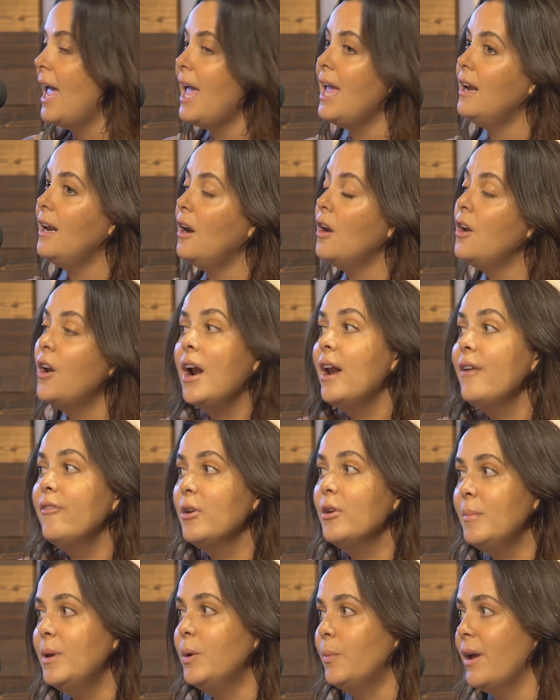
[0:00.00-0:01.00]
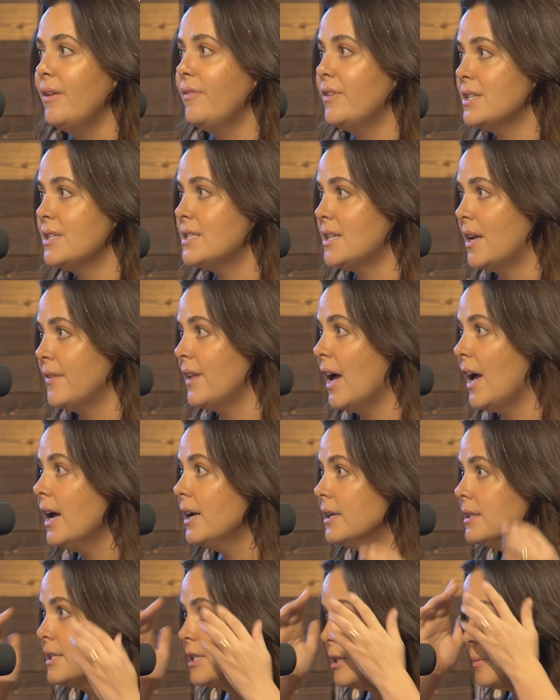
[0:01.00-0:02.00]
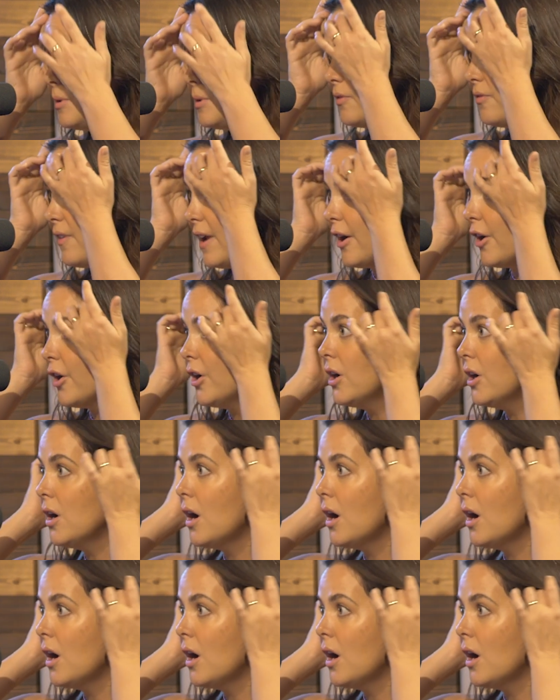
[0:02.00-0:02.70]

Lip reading: And not every midwife has done that, to be fair.